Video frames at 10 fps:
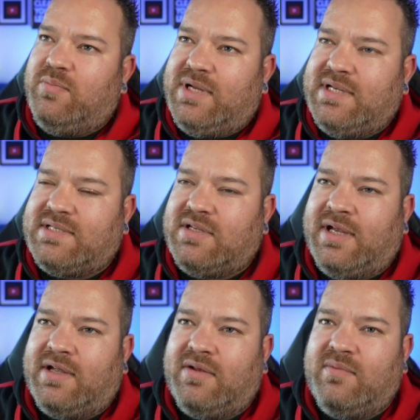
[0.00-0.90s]
But it's
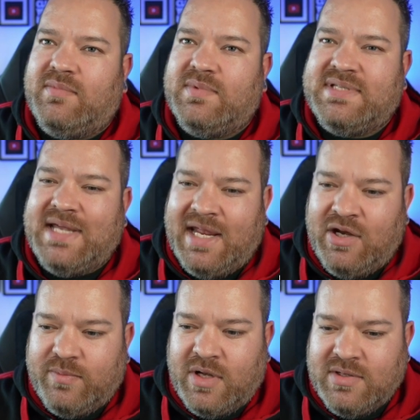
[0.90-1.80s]
like setting
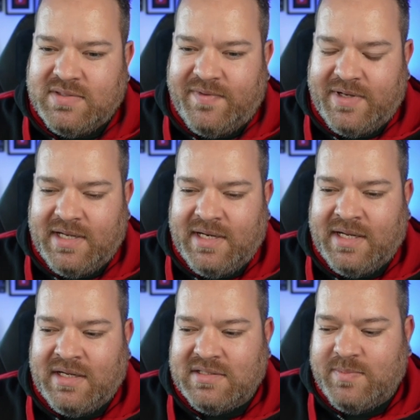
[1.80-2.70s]
up those affiliate
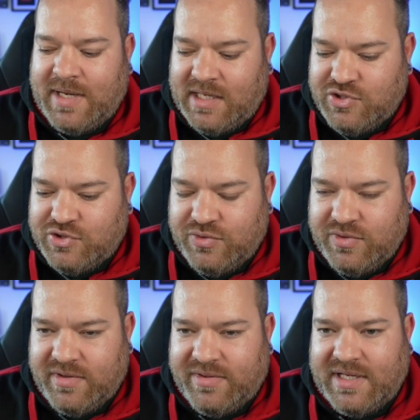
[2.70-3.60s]
links, making sure
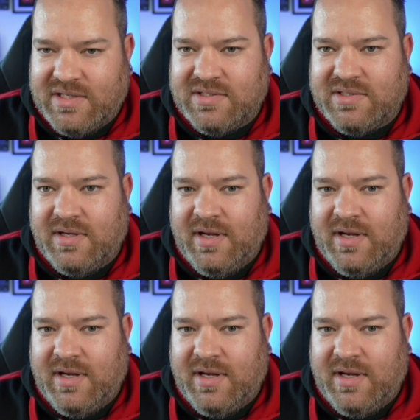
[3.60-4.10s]
that things,